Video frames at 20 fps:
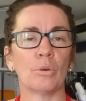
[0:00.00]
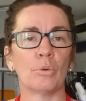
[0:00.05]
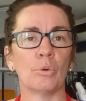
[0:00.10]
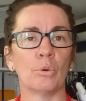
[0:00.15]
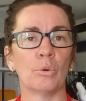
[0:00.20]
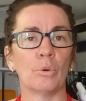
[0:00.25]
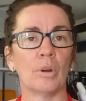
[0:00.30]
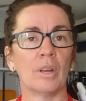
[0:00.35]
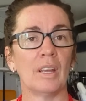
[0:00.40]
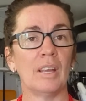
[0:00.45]

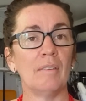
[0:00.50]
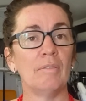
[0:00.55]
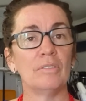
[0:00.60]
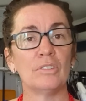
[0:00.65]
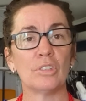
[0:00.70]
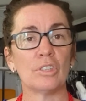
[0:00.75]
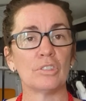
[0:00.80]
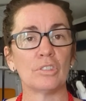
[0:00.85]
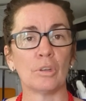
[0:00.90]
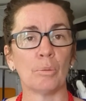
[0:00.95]
or
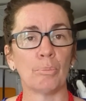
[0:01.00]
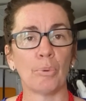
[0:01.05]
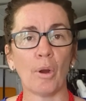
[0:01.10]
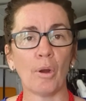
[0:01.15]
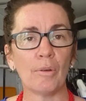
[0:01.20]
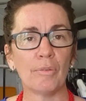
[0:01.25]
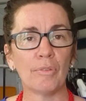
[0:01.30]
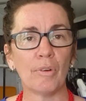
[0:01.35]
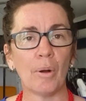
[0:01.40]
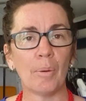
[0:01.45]
even just your
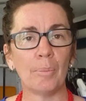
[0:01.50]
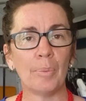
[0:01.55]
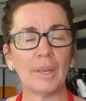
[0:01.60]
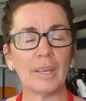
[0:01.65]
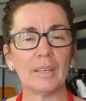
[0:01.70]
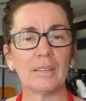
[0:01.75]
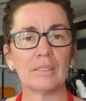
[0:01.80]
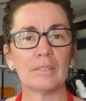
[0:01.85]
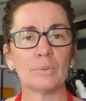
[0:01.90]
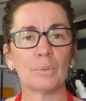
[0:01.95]
profile
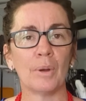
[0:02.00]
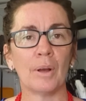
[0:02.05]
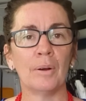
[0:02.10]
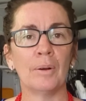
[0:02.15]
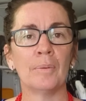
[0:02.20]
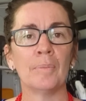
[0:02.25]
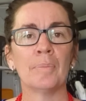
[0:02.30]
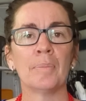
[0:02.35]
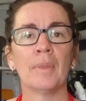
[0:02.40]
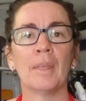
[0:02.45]
pic as
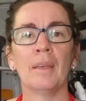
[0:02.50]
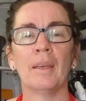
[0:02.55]
well.